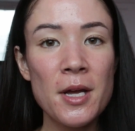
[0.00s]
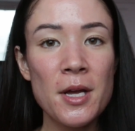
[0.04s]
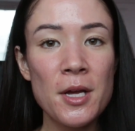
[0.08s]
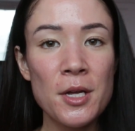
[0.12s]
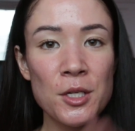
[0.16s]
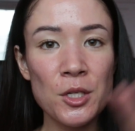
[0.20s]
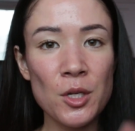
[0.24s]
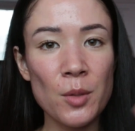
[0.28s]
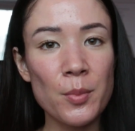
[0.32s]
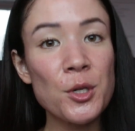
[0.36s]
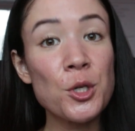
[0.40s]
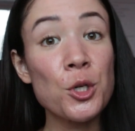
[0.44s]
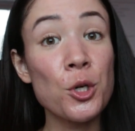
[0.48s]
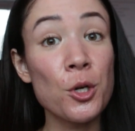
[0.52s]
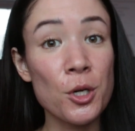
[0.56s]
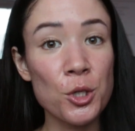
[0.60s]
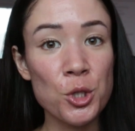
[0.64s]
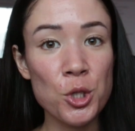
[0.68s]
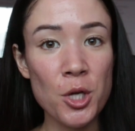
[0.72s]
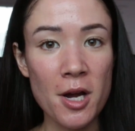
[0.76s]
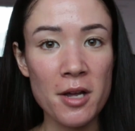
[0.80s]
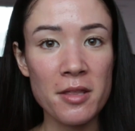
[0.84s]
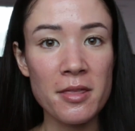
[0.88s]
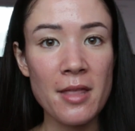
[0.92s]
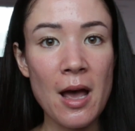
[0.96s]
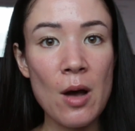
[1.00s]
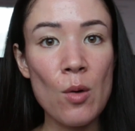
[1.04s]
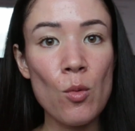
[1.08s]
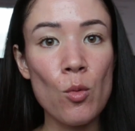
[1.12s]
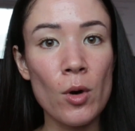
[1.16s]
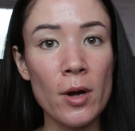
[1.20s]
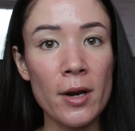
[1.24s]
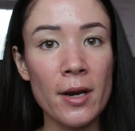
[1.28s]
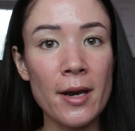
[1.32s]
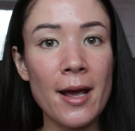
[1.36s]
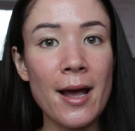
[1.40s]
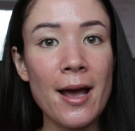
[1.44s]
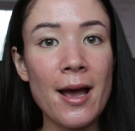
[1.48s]
so be sure to check that
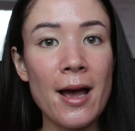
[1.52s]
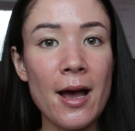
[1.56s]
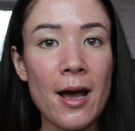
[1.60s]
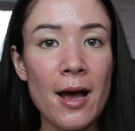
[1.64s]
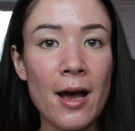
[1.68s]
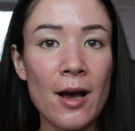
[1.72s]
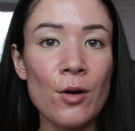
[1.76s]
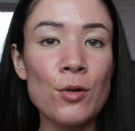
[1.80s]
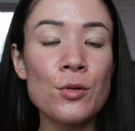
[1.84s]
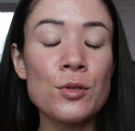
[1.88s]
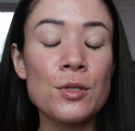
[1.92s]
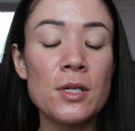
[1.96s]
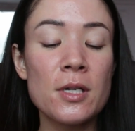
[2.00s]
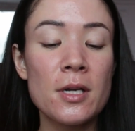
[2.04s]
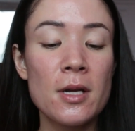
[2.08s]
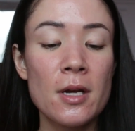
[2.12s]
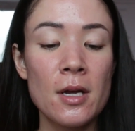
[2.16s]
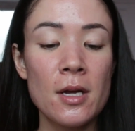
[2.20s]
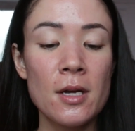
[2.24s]
one out.